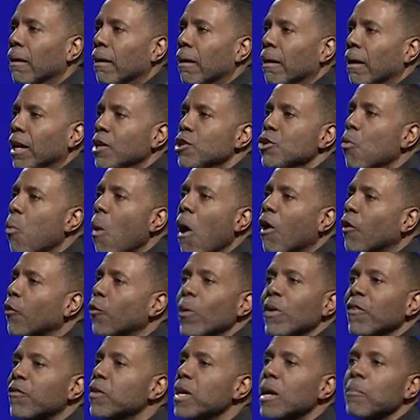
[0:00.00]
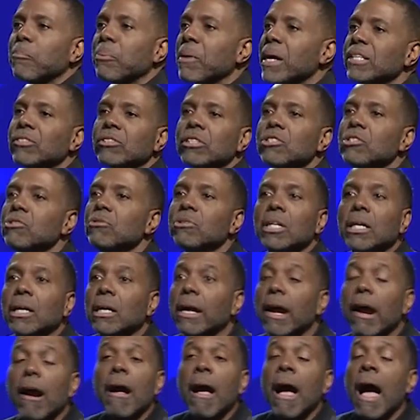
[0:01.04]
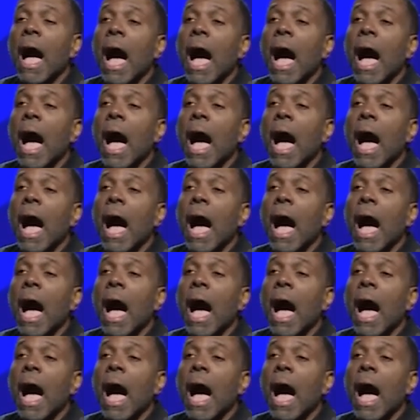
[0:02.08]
And you walk away from that place and you declare,